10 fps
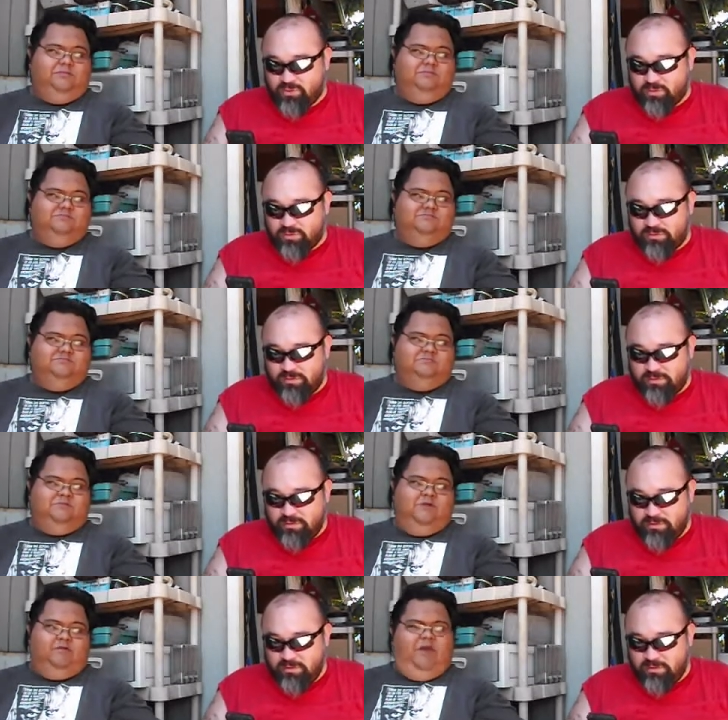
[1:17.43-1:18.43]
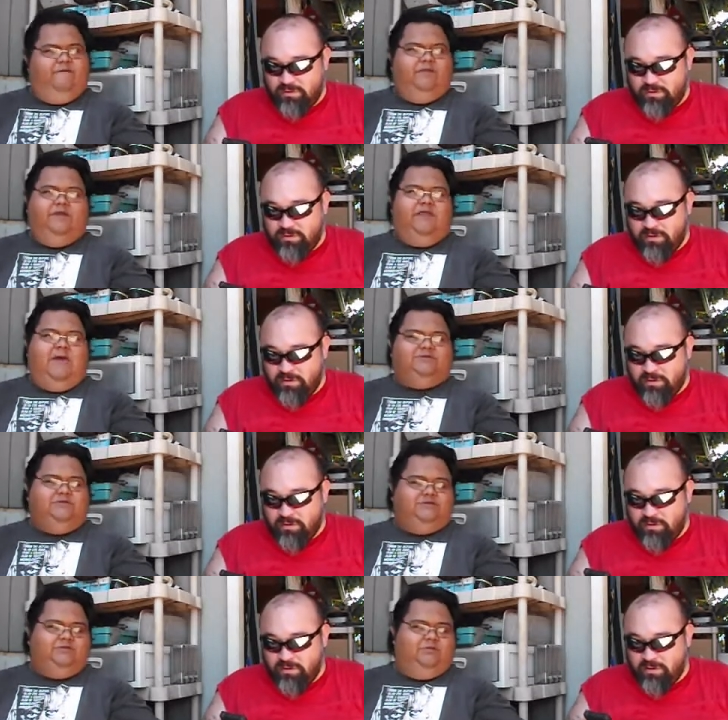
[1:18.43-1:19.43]
Speaker 1: tool. We haven't done that
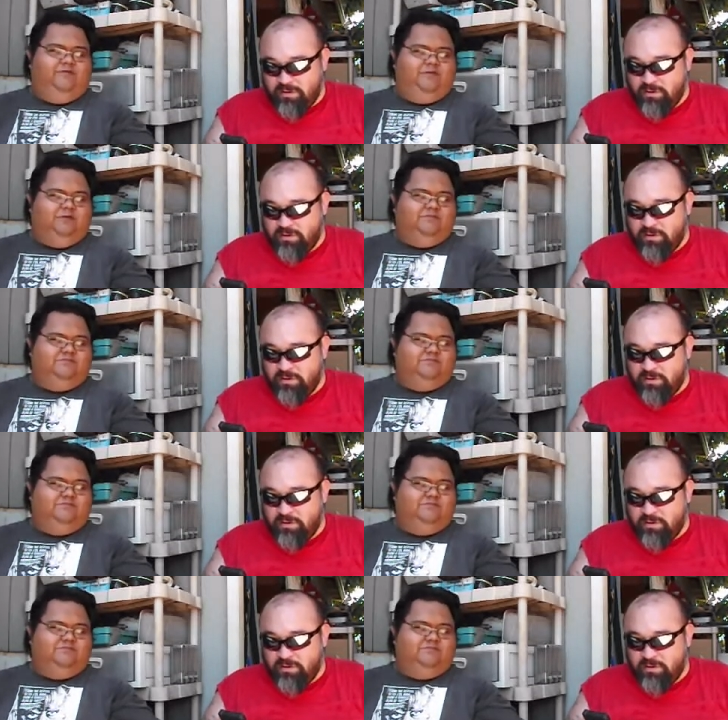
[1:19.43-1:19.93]
from the thing before.